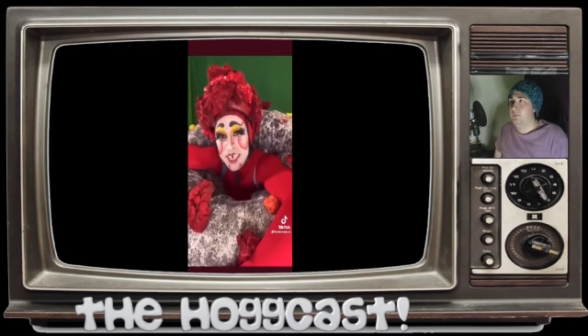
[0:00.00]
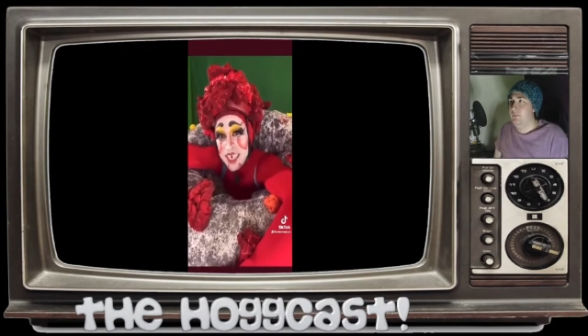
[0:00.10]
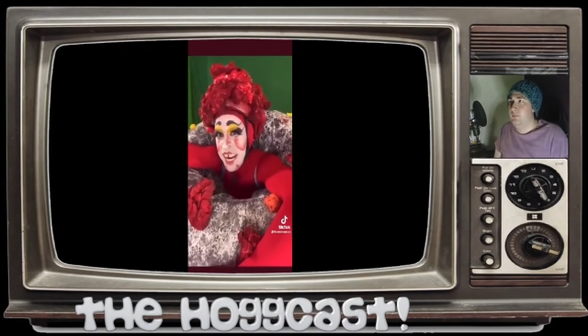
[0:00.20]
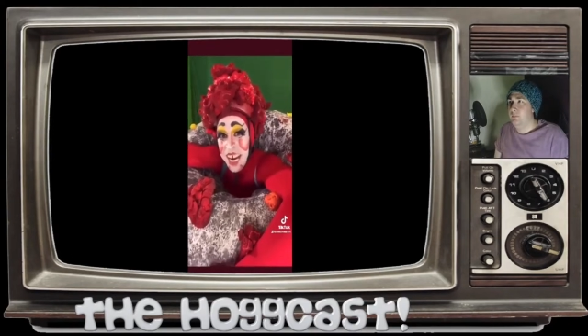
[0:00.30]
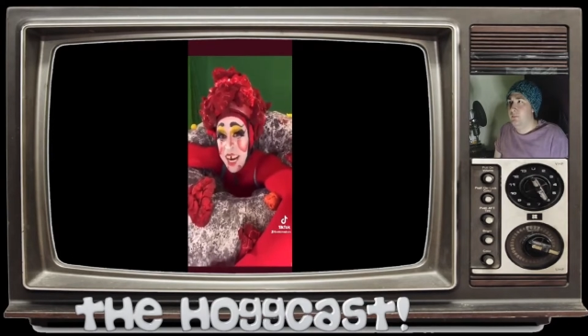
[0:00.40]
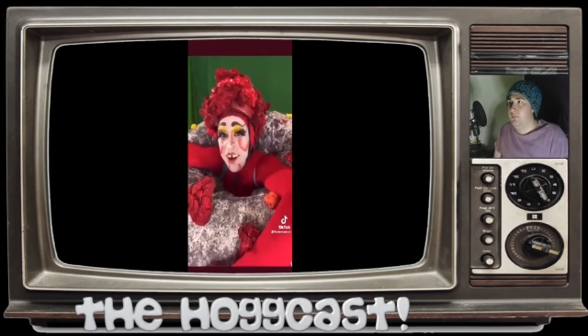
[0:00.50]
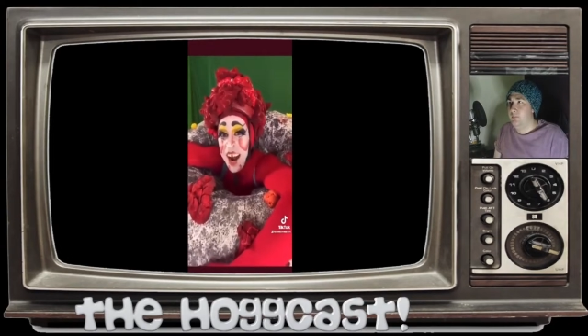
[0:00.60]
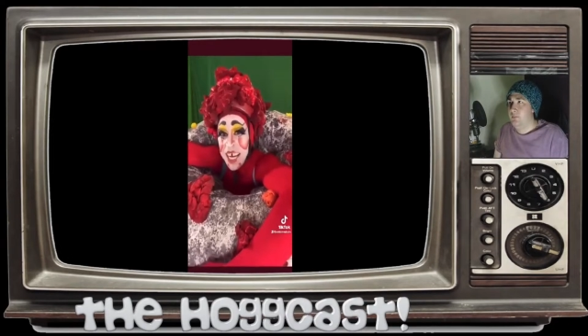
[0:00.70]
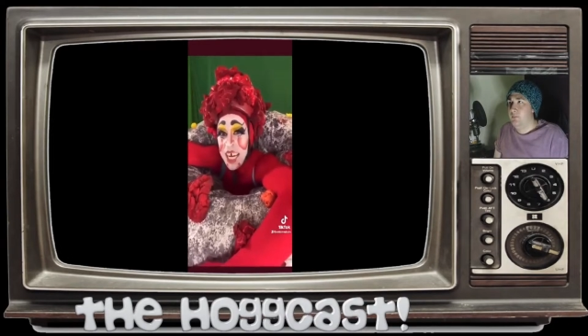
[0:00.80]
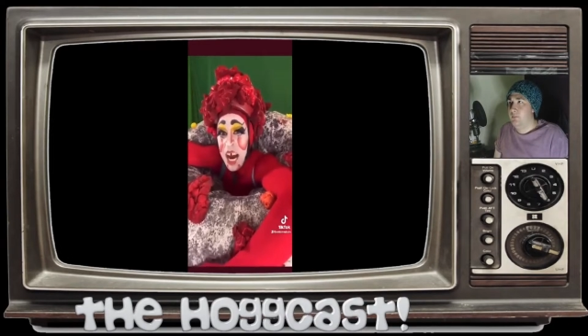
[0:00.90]
Here I
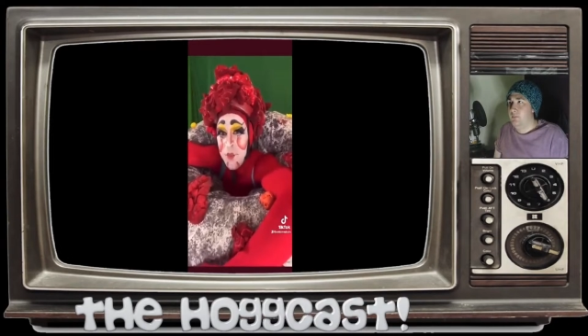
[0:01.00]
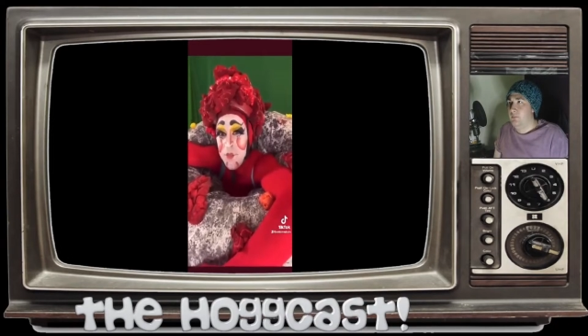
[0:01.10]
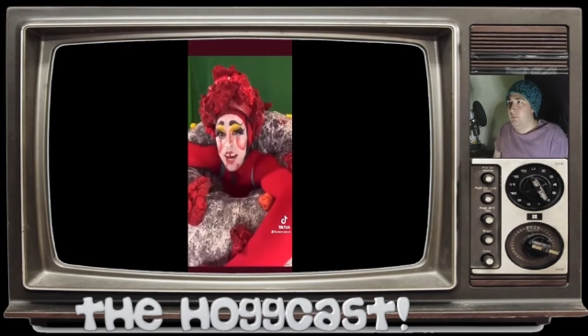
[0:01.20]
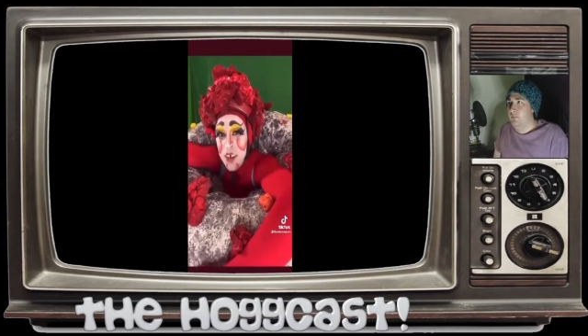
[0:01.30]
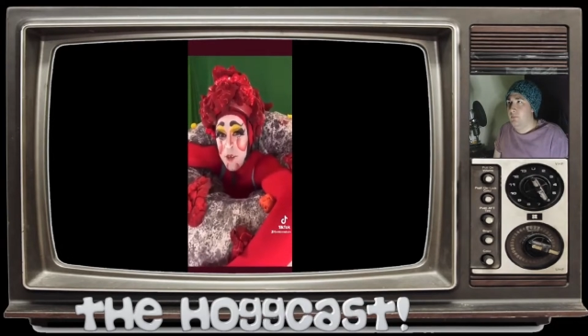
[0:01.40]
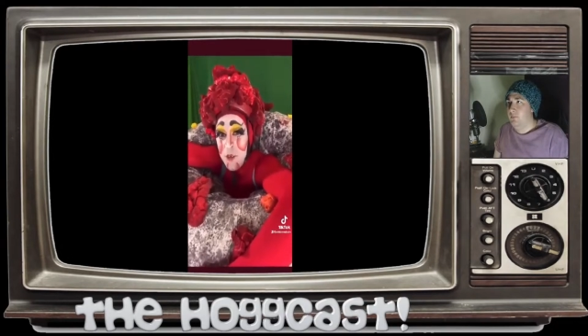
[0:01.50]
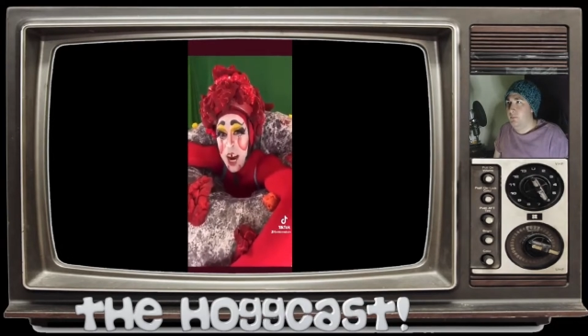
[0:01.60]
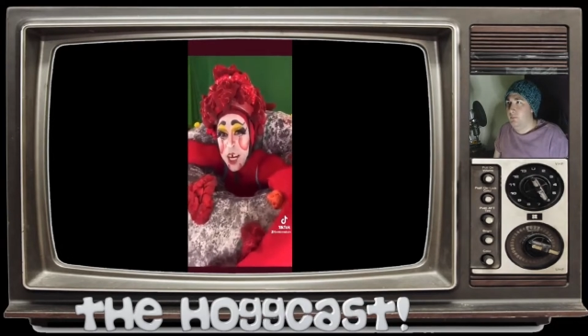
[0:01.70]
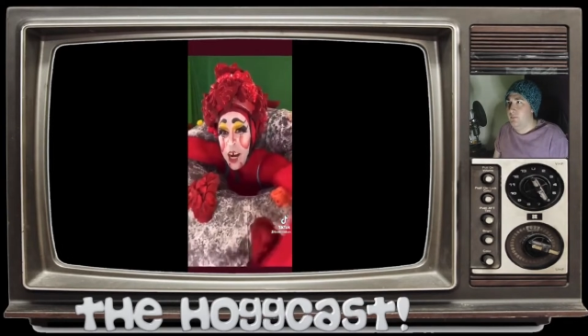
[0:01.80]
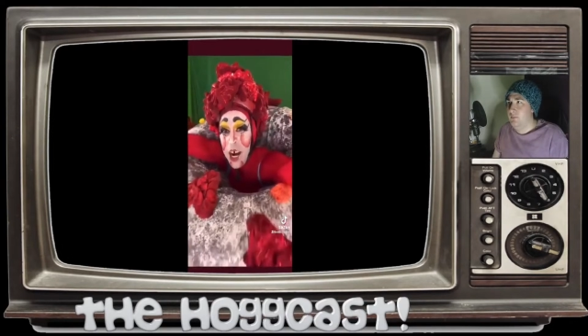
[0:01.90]
come,
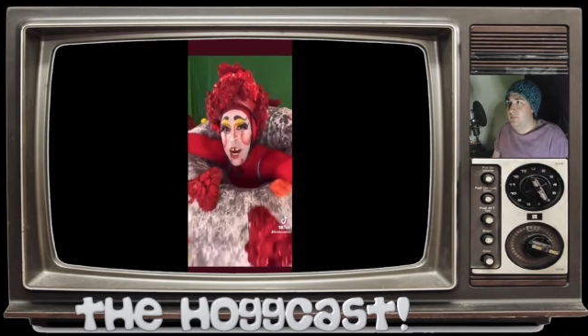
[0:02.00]
motherfucker!